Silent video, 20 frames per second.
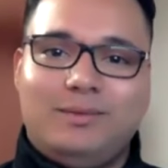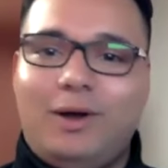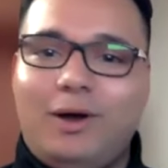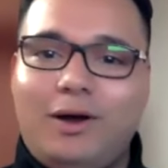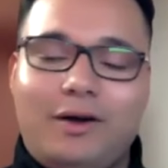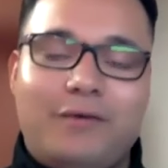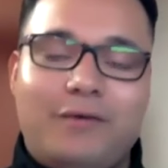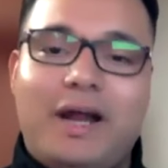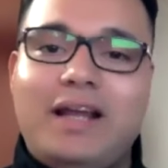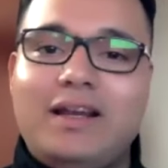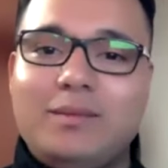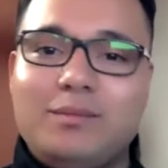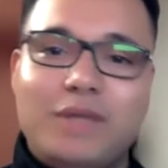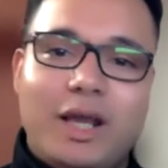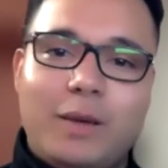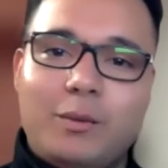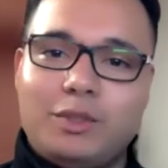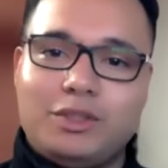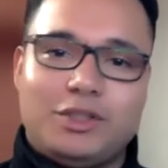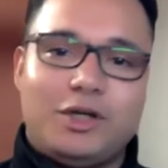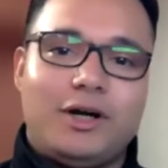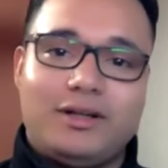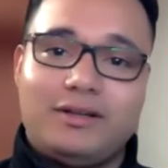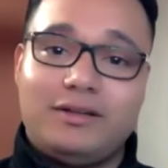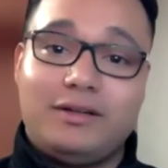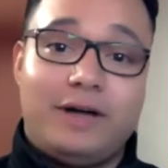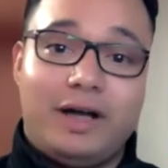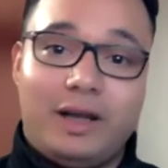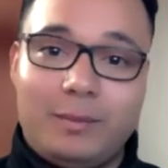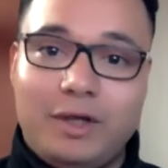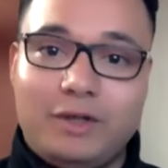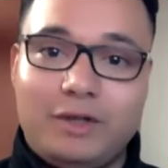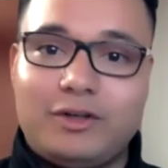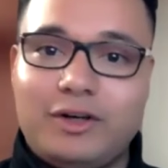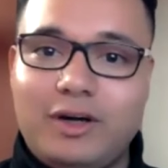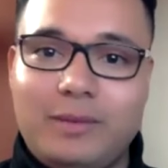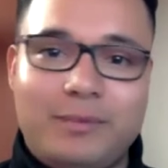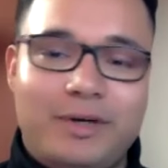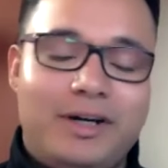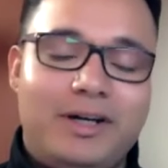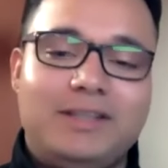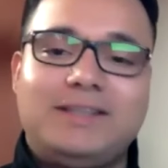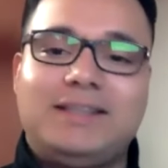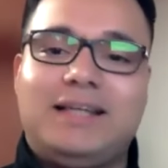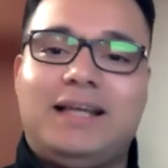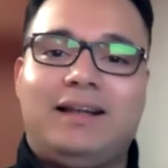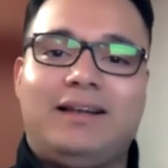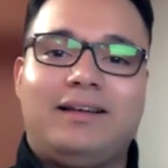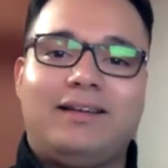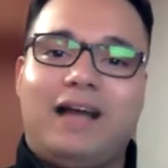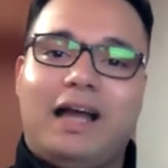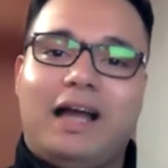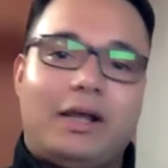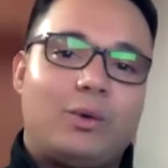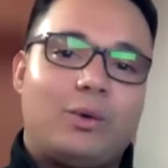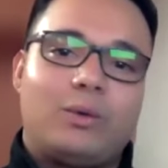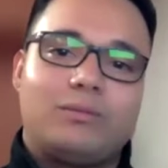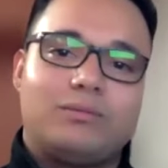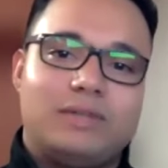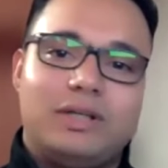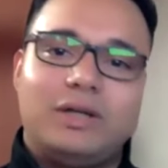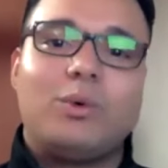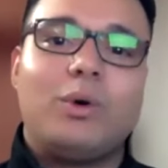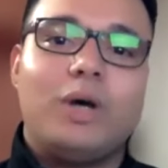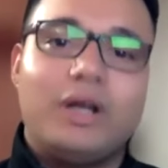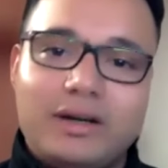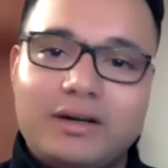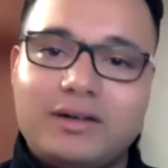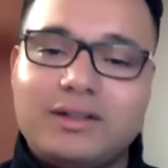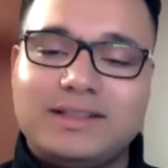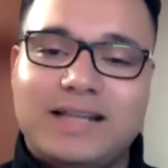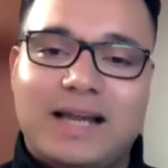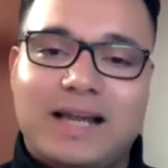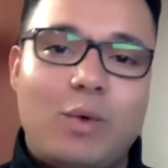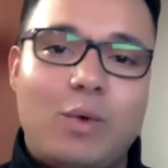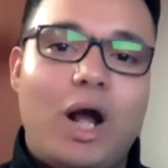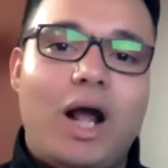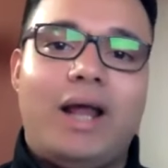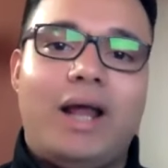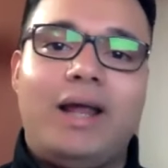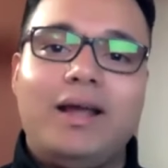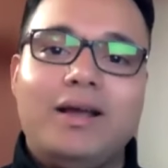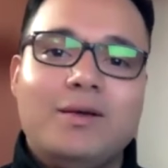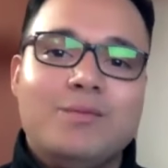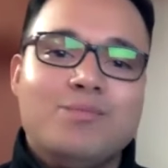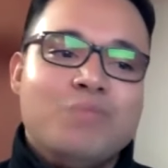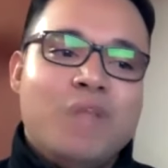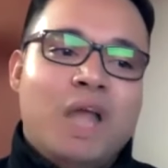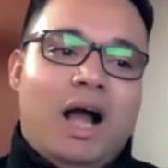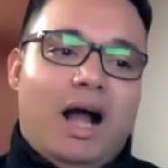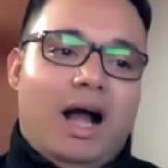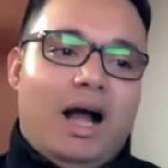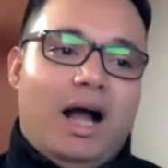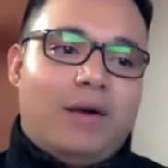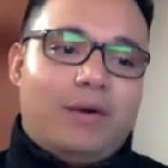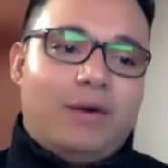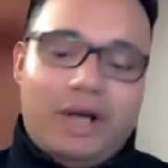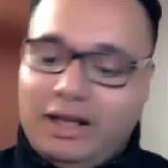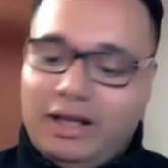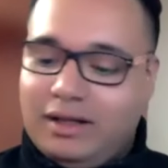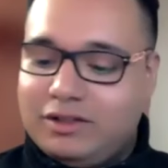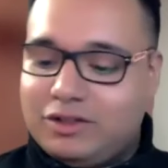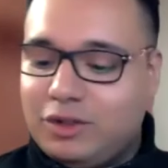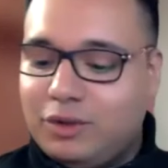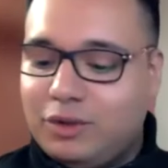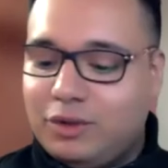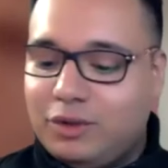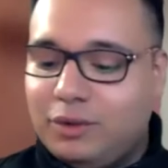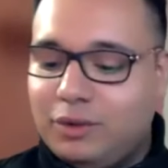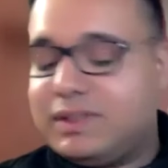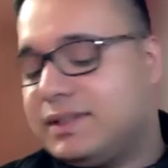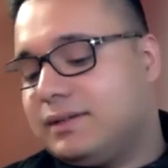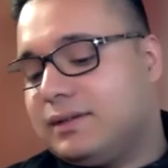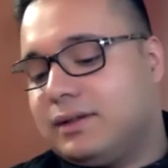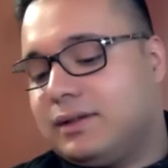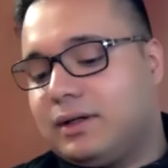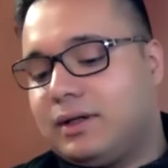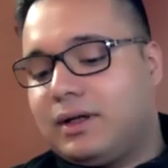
on a random day we started learning about perimeters, and I didn't quite understand why, right? And so it's